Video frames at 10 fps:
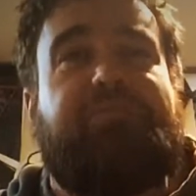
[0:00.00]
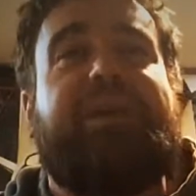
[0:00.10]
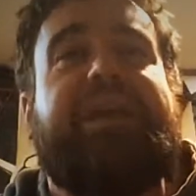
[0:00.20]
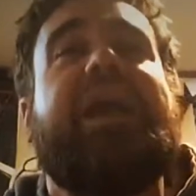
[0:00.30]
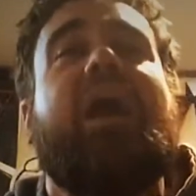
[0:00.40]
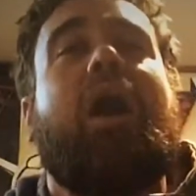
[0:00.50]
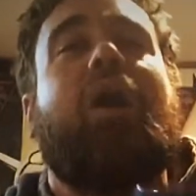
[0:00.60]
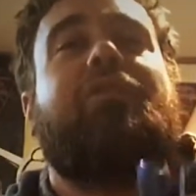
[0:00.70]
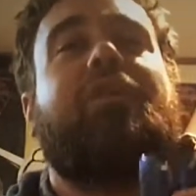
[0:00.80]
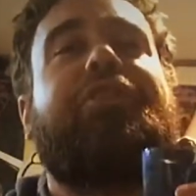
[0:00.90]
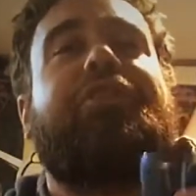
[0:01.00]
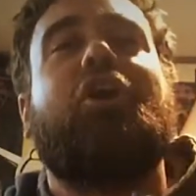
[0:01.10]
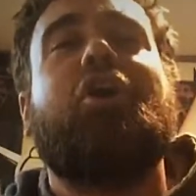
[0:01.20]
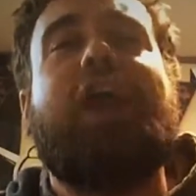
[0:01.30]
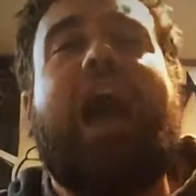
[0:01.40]
with me on the
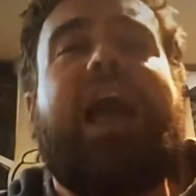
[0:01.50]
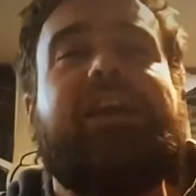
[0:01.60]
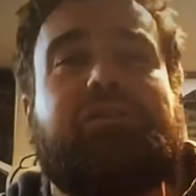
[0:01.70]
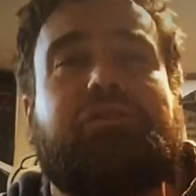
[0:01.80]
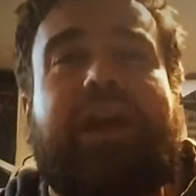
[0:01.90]
third highest